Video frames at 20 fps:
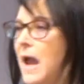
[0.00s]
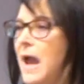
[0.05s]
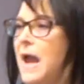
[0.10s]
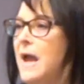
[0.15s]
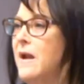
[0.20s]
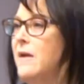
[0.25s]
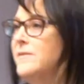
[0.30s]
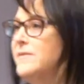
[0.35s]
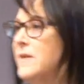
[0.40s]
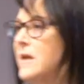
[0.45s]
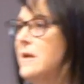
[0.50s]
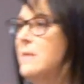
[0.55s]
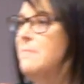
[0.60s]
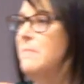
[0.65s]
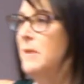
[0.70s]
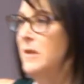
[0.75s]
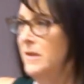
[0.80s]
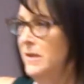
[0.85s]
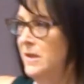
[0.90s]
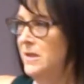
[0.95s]
I'll say it a
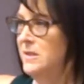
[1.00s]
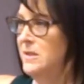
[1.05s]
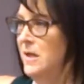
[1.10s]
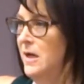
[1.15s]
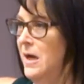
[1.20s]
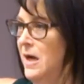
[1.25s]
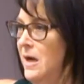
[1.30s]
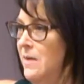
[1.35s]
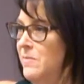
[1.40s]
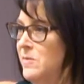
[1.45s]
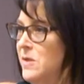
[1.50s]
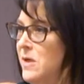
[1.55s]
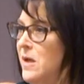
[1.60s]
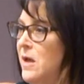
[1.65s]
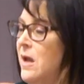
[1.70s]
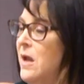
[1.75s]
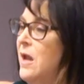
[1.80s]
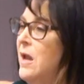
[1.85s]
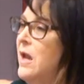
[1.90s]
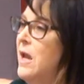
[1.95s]
million times.
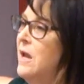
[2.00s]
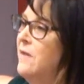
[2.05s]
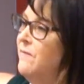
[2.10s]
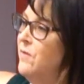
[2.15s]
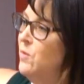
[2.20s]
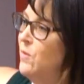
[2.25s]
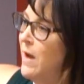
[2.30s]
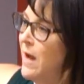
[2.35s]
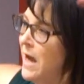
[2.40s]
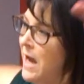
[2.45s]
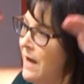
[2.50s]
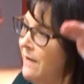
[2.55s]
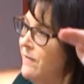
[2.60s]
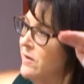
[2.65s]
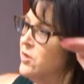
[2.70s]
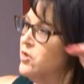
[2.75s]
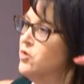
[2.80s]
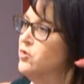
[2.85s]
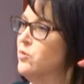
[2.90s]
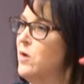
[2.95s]
If you have
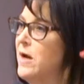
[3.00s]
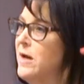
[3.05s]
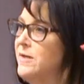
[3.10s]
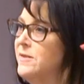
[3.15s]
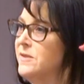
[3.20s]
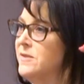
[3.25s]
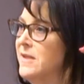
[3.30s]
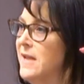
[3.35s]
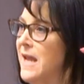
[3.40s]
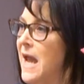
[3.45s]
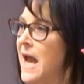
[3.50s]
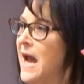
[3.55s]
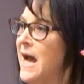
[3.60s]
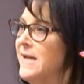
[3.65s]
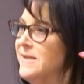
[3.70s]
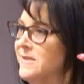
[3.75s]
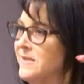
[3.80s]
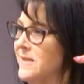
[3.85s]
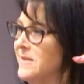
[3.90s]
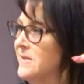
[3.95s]
a trust, the
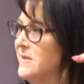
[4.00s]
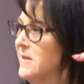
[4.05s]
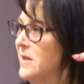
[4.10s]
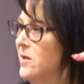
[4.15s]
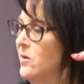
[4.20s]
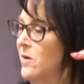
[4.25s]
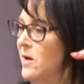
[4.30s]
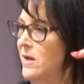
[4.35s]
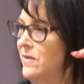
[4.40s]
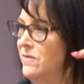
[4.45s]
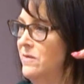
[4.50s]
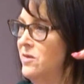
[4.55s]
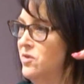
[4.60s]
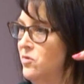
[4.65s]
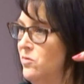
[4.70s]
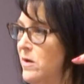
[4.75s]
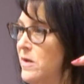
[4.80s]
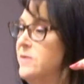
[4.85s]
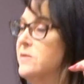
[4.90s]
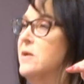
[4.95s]
assets that are in the
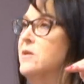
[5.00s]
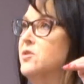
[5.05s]
trust,